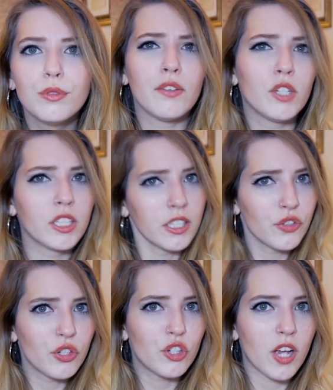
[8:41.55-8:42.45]
If you're gonna
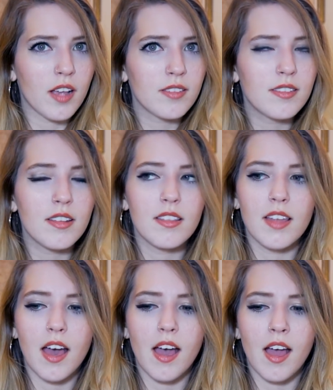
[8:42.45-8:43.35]
suggest
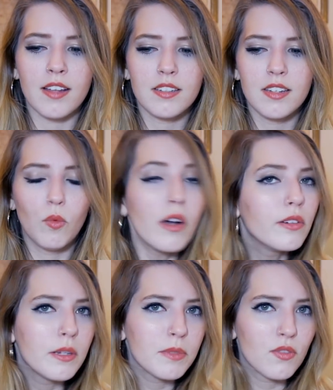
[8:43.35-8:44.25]
that
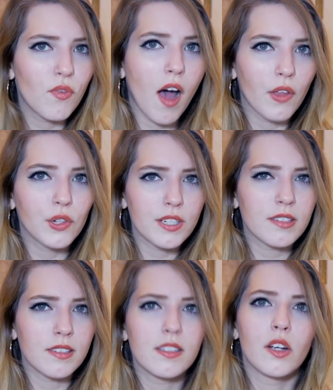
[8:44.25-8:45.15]
William's father is
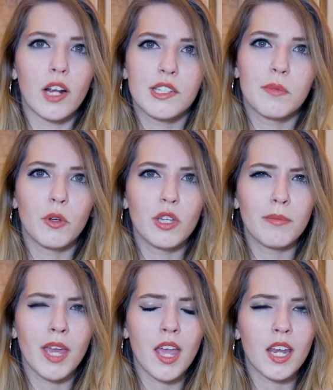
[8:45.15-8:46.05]
the cigarette
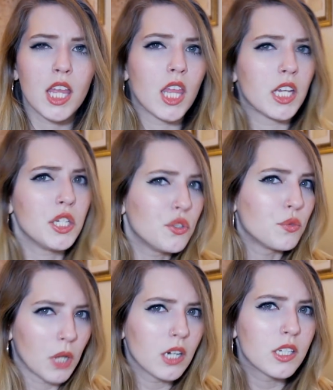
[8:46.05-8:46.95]
smoking man and that he
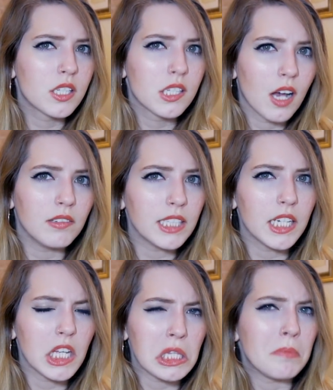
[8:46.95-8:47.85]
drugged
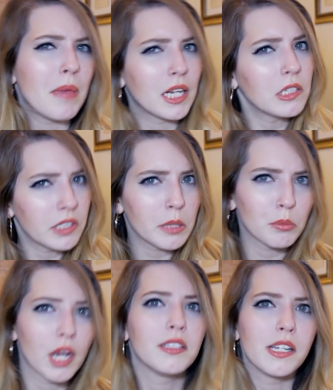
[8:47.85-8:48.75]
Scully and then medically
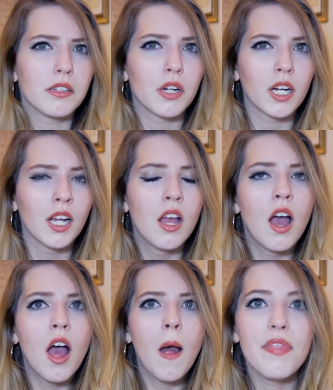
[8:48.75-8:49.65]
impregnated her,
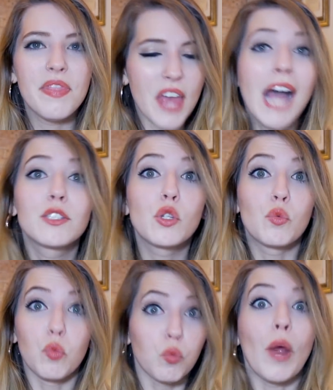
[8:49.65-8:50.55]
that's
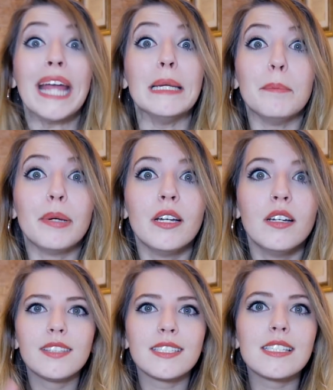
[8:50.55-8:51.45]
rape.
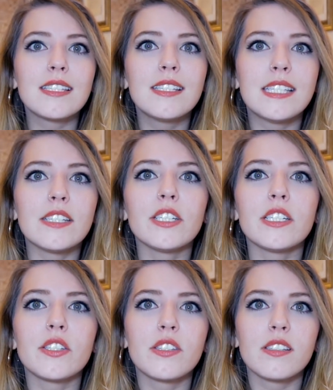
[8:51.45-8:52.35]
That's a
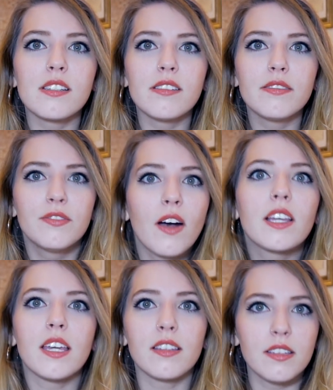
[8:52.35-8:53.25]
serious
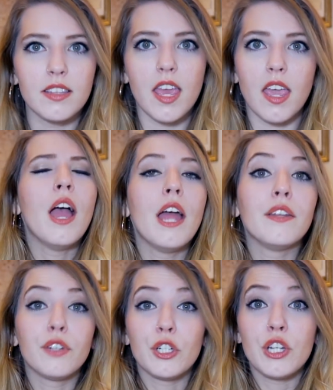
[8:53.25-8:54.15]
fucking thing. And
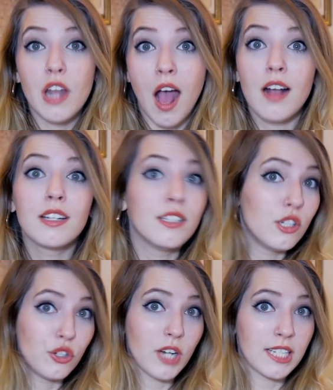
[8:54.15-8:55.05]
if you're not gonna
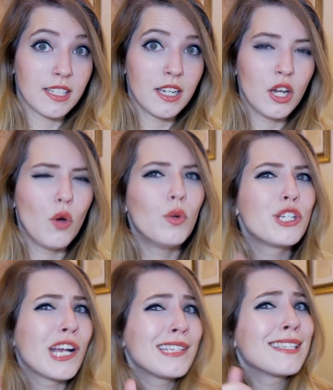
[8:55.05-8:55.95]
address it,
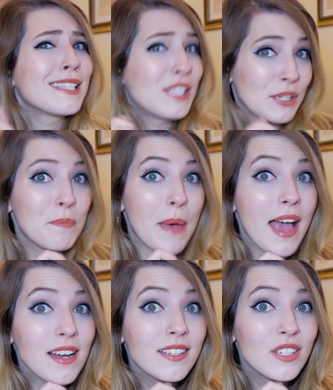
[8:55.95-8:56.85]
which I
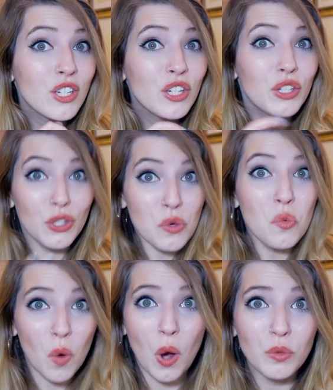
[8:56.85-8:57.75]
suspect you
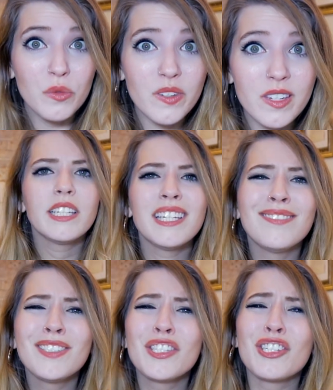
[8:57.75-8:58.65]
won't,
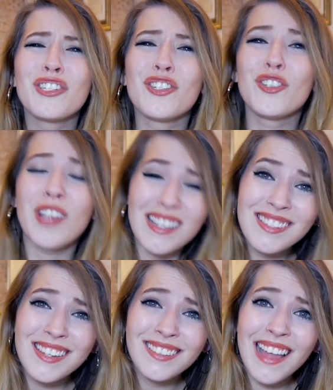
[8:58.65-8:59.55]
even
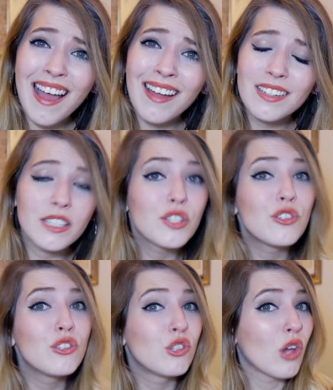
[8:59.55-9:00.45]
suggesting that is
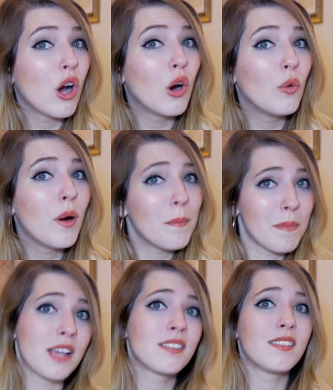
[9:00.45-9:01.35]
so
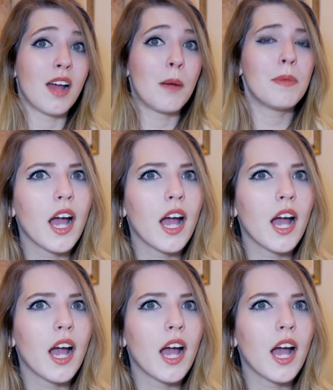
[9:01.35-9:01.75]
messed up.